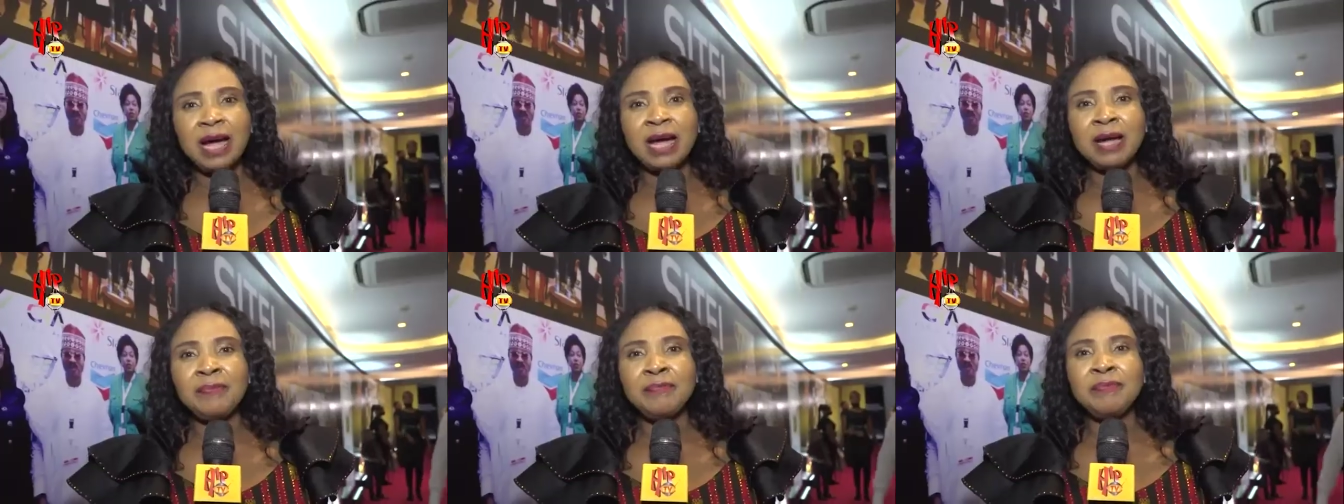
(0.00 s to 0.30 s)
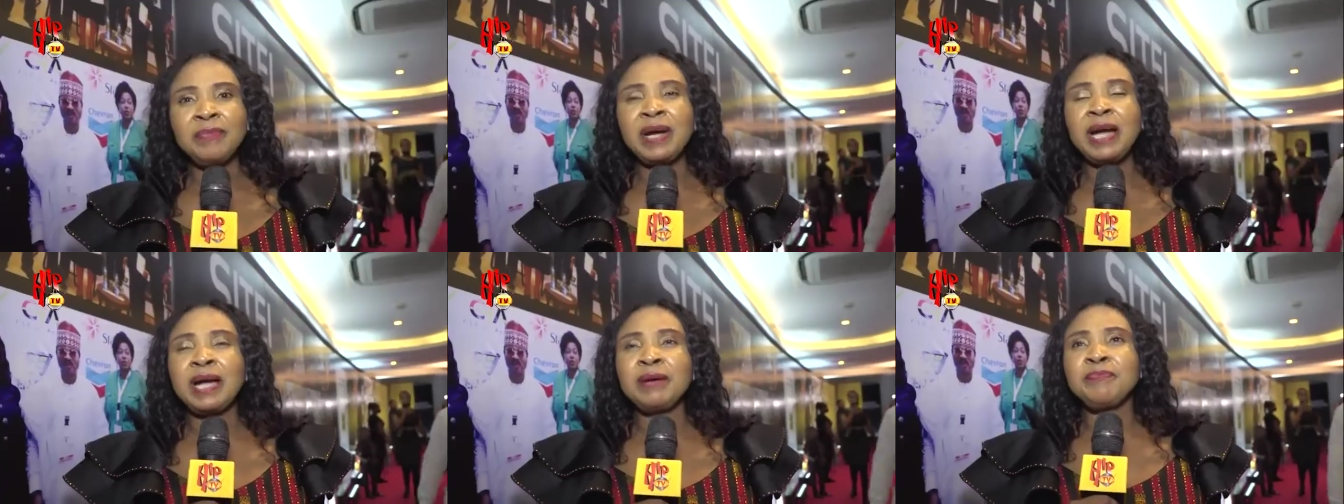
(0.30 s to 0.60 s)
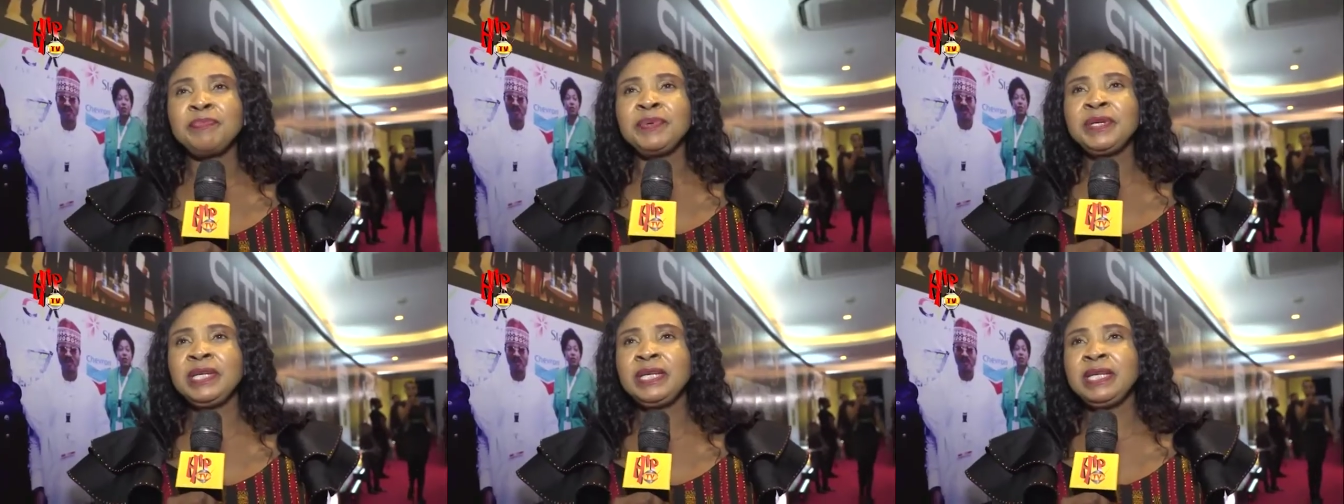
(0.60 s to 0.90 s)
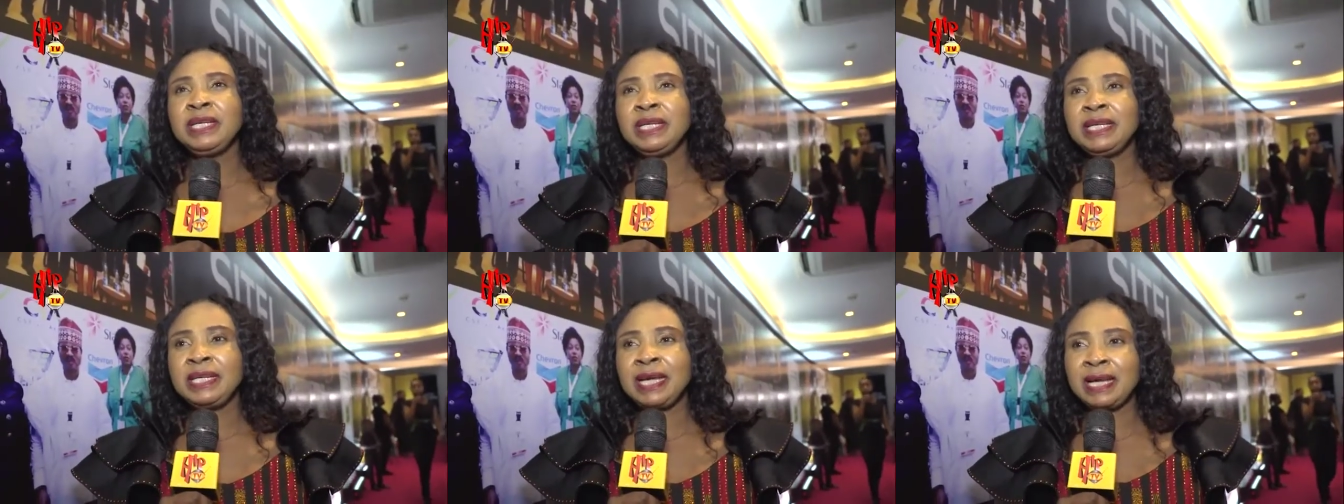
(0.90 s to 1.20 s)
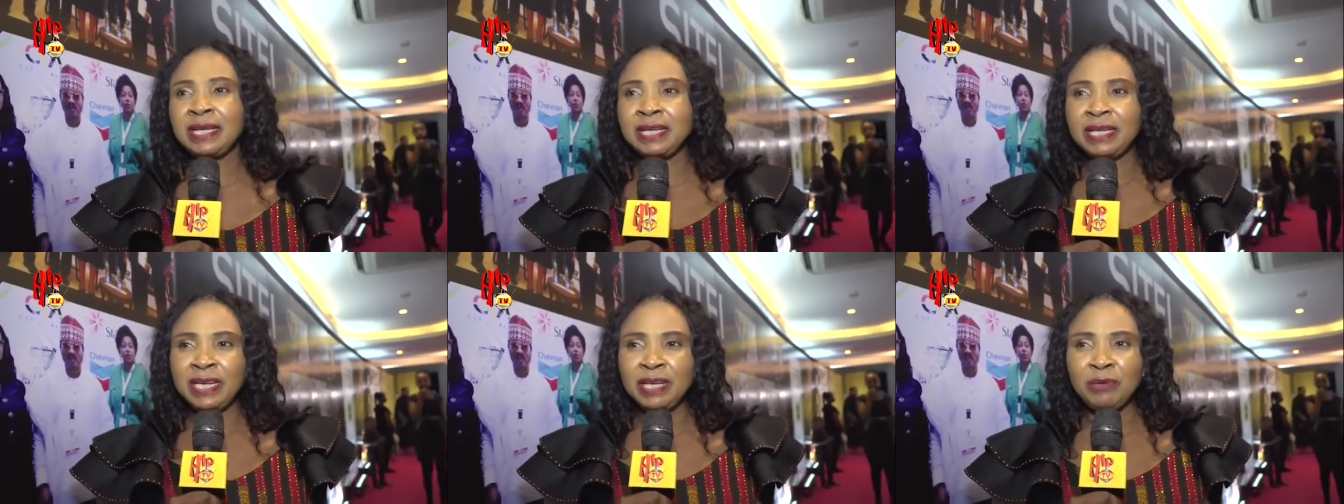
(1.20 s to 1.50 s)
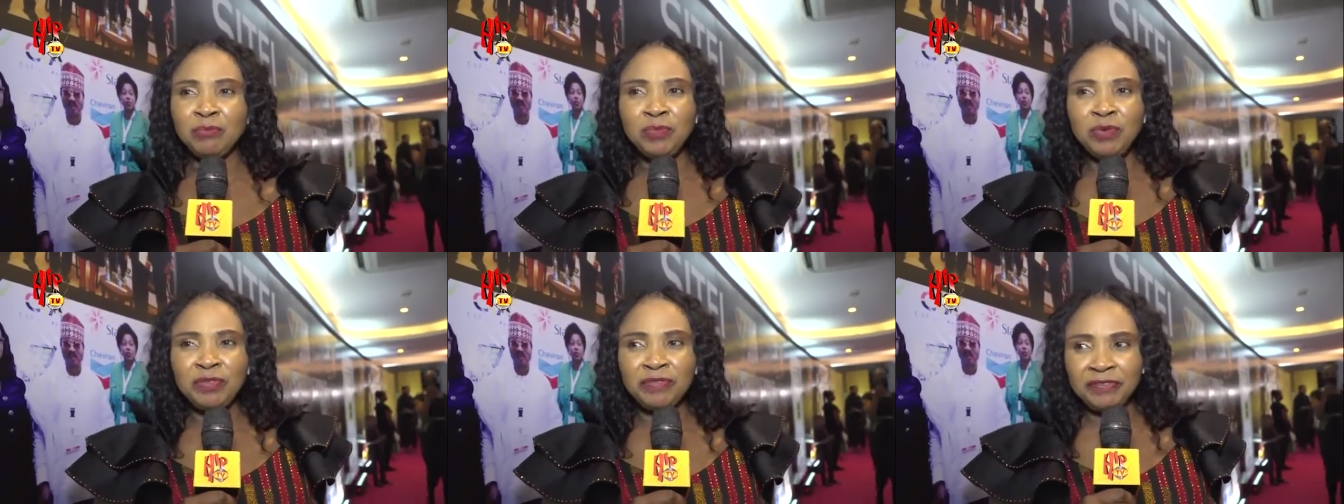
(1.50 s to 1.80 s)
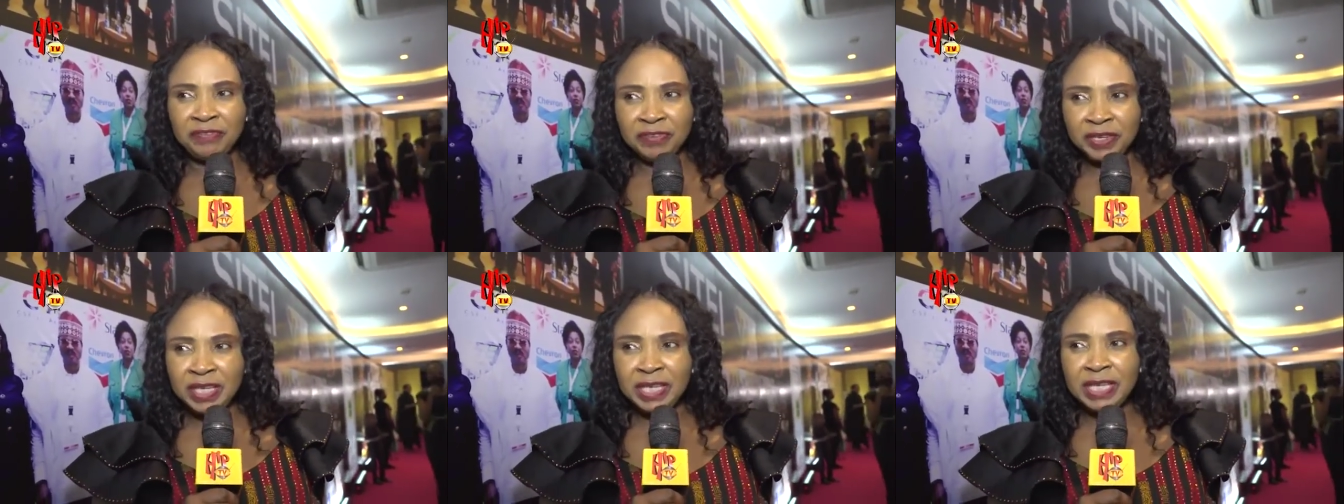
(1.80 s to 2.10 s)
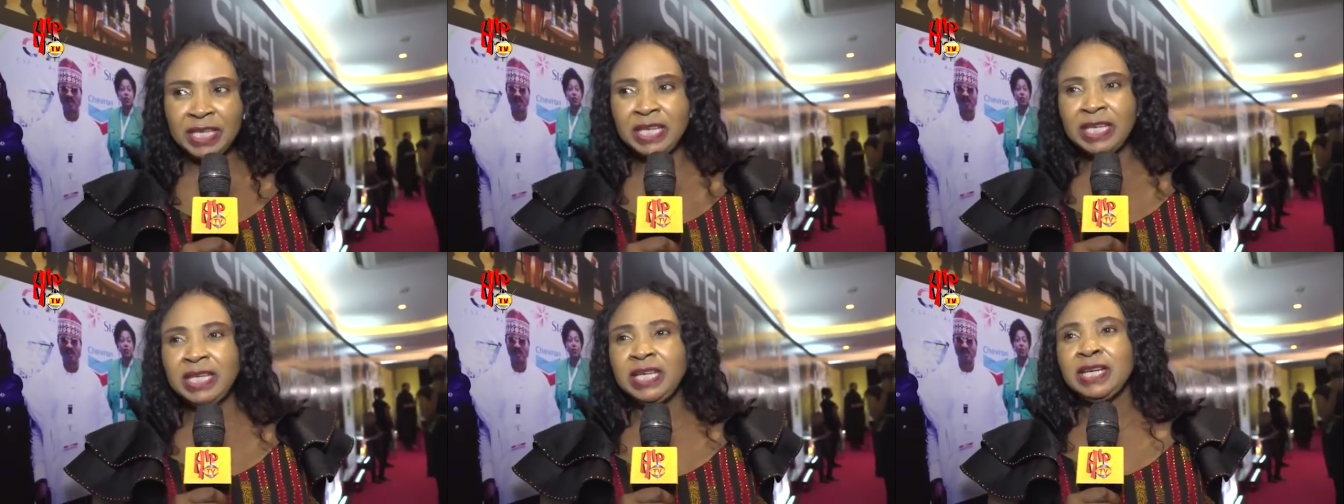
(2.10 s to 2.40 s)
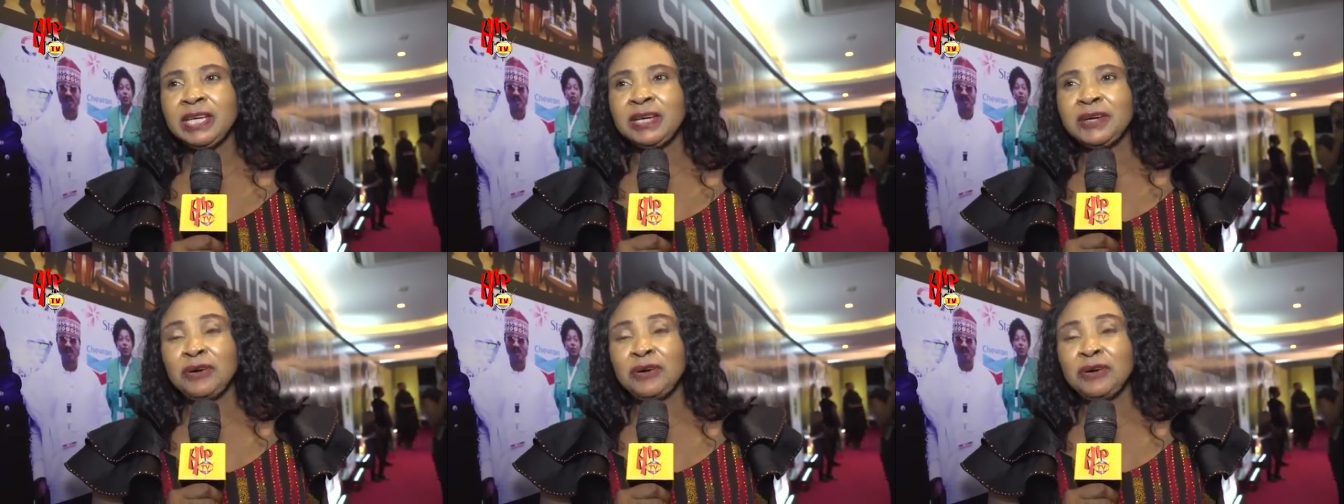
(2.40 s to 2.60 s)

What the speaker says: I'm happy that the movie